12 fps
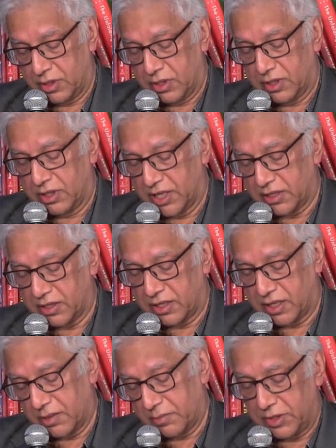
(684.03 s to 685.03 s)
Let
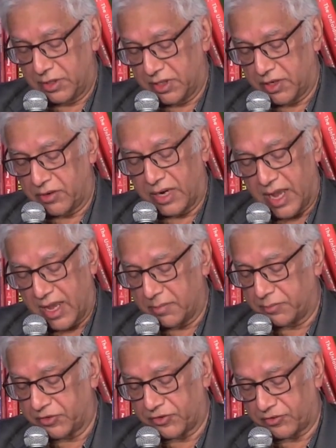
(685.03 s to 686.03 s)
them in their
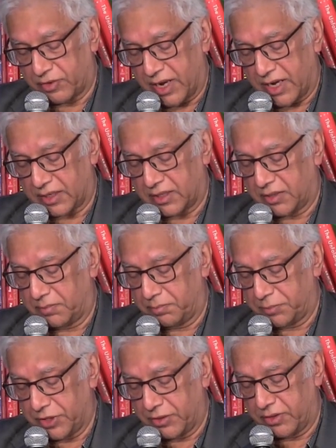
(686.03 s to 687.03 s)
abstract
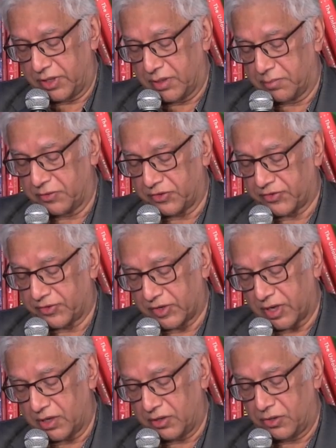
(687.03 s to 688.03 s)
imperium
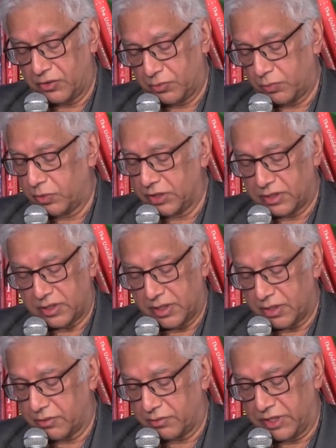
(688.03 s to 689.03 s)
stun you with
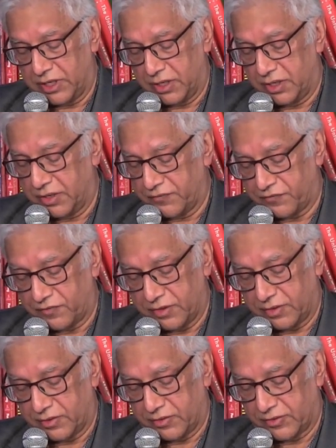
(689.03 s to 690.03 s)
their
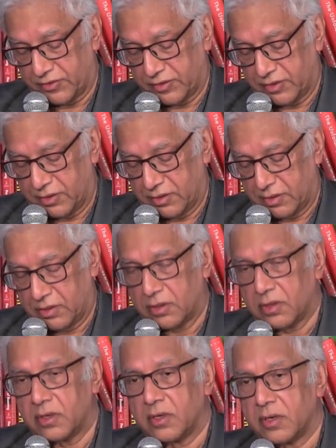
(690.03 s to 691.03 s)
indifference.
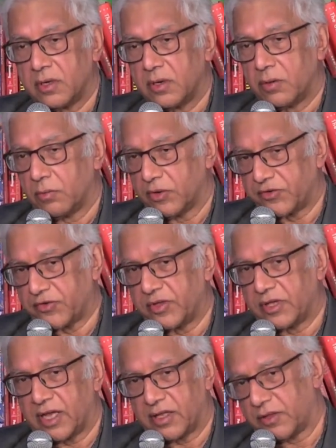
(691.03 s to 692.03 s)

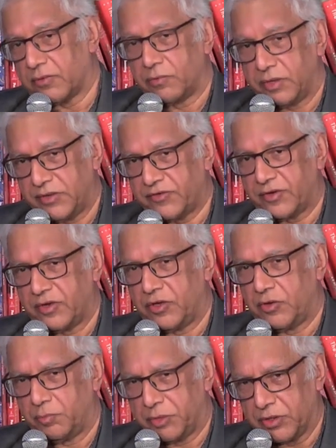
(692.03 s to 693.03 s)
Wasn't that the reason
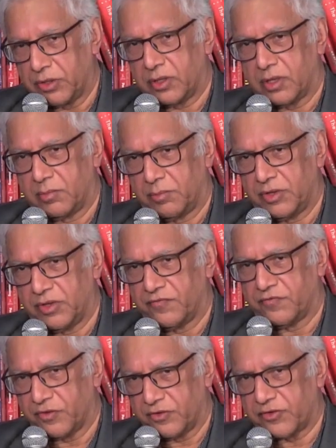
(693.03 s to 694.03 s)
you built them in the
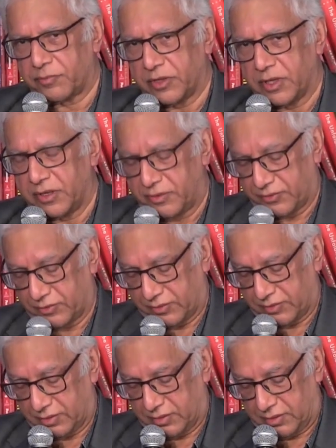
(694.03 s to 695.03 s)
first place?